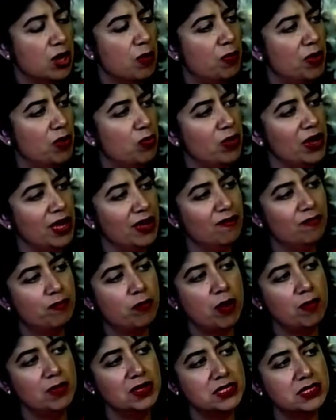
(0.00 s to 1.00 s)
You, but we have
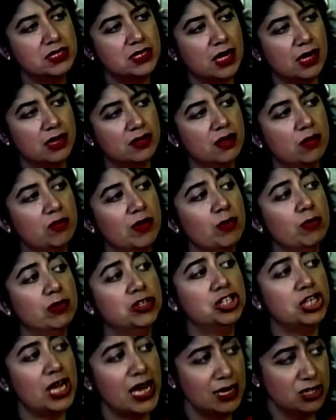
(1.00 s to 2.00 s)
promised uh, that we
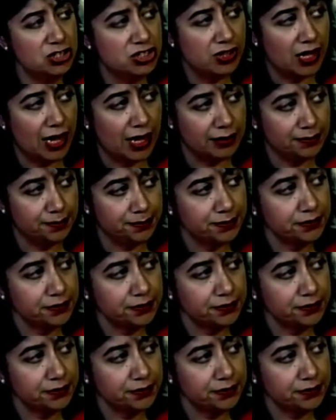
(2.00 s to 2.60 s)
would change that